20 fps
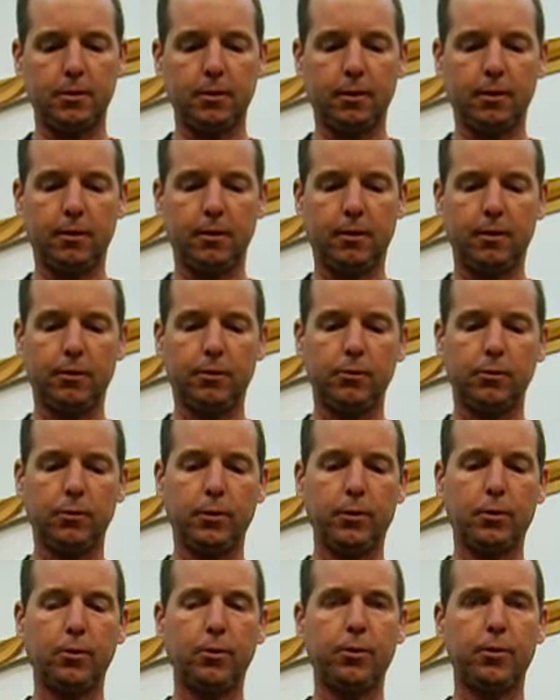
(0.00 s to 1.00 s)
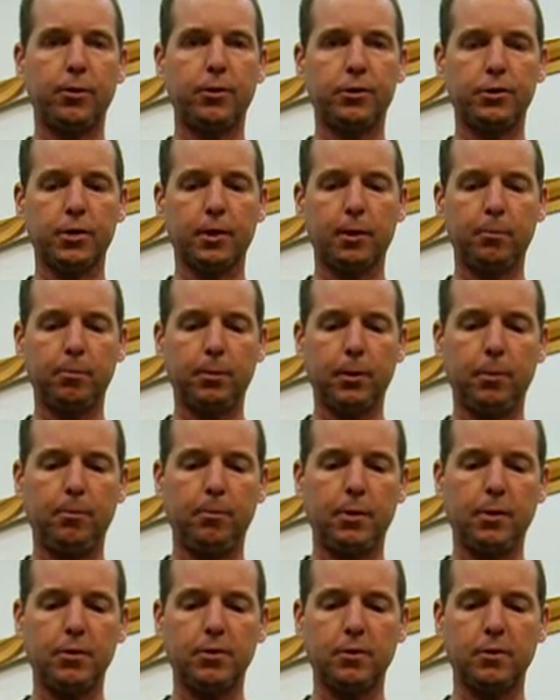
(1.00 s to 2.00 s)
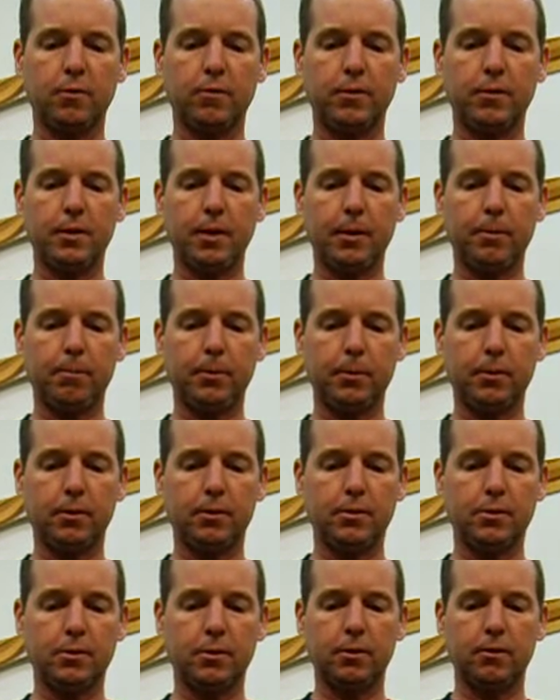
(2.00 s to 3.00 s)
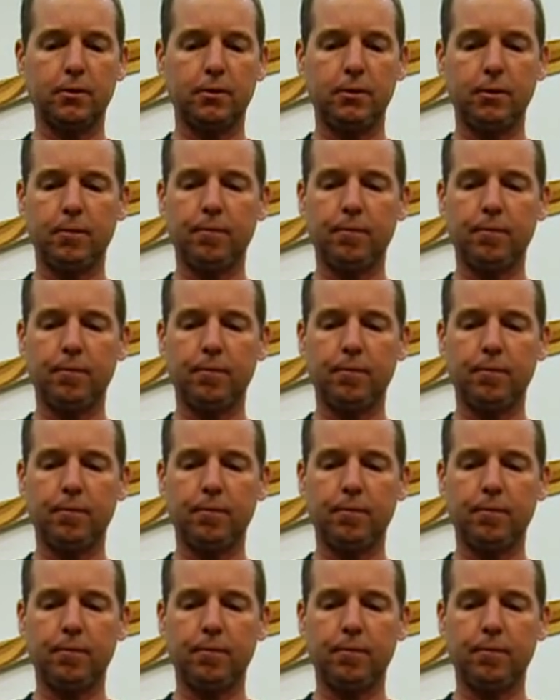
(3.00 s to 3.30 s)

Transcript: 3/4 inch coupling piece over top of this to